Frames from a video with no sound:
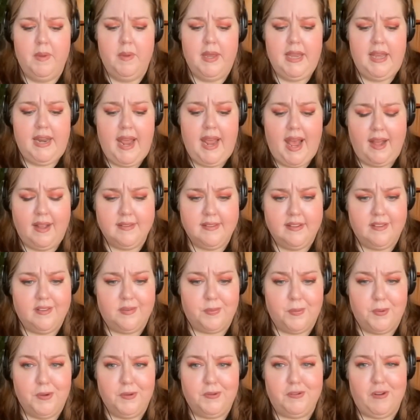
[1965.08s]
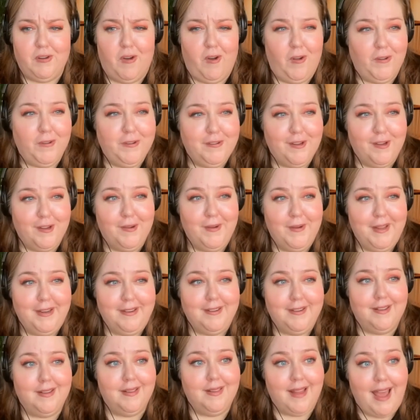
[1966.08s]
It has its roots also
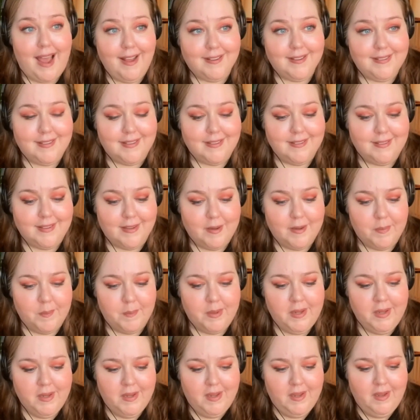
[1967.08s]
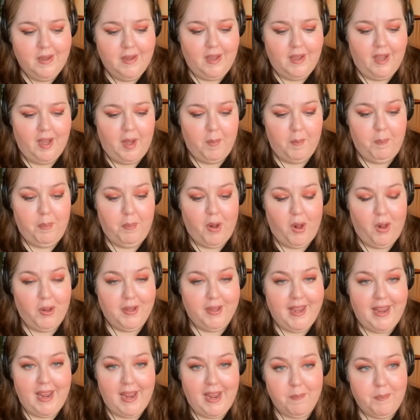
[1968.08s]
in classism. Paul
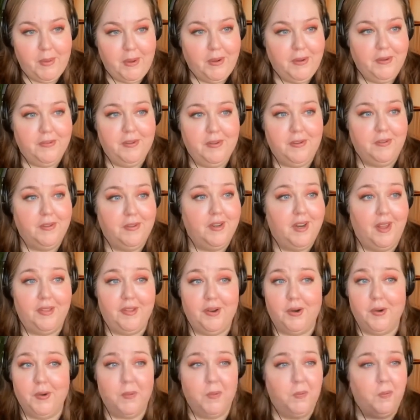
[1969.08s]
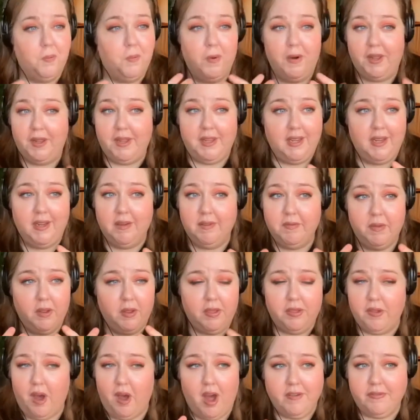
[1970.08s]
Campos, who's another really
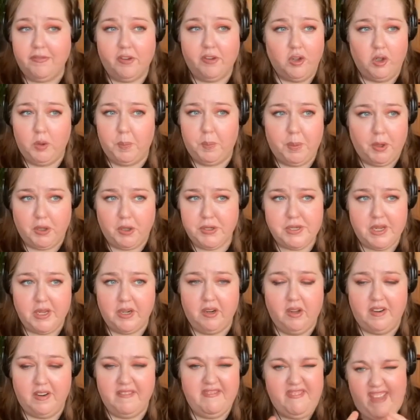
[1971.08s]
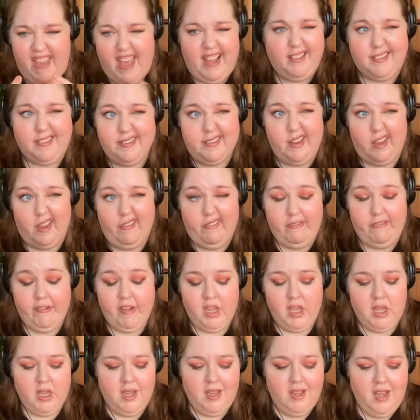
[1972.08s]
thoughtful person on fat stuff,
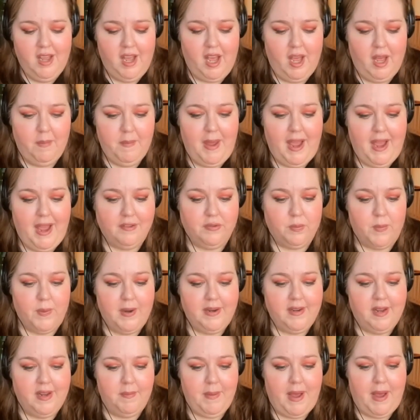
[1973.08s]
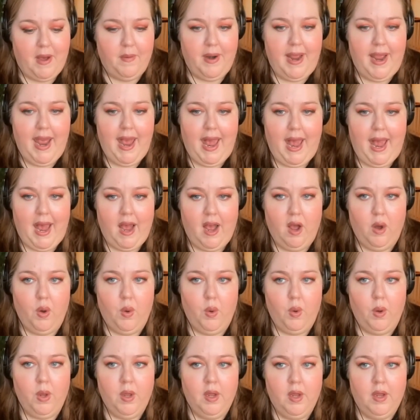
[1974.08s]
has written about
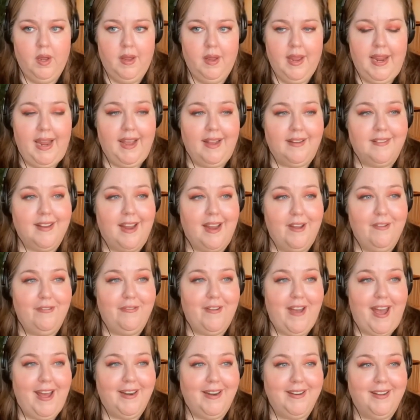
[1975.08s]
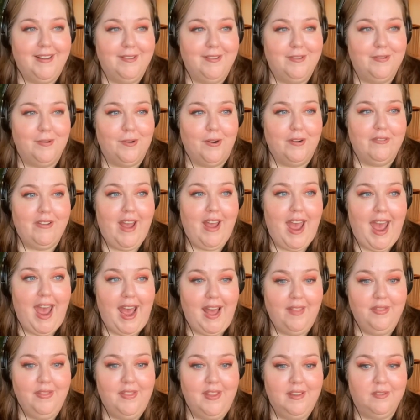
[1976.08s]
how anti-fatness sort of
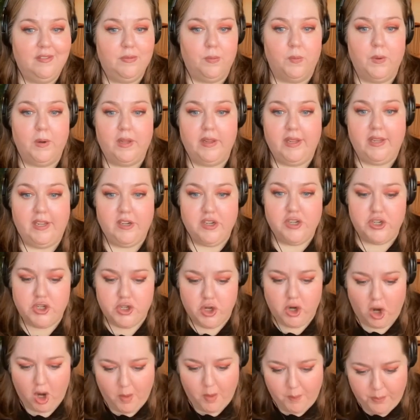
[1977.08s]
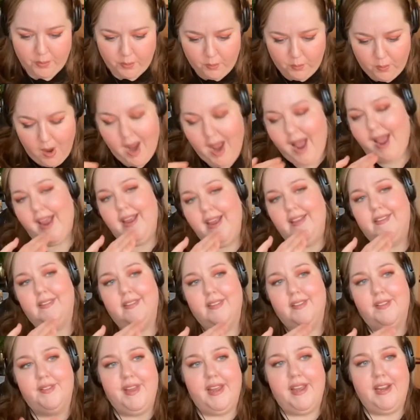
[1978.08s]
had this really sharp rise in
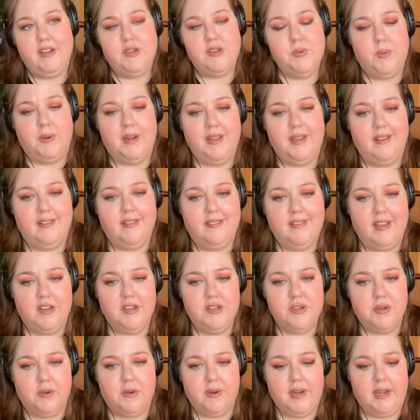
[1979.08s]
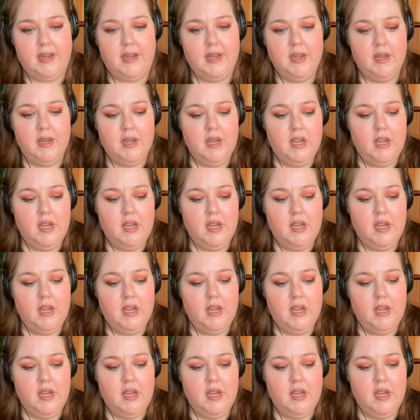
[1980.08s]
the late 20th century,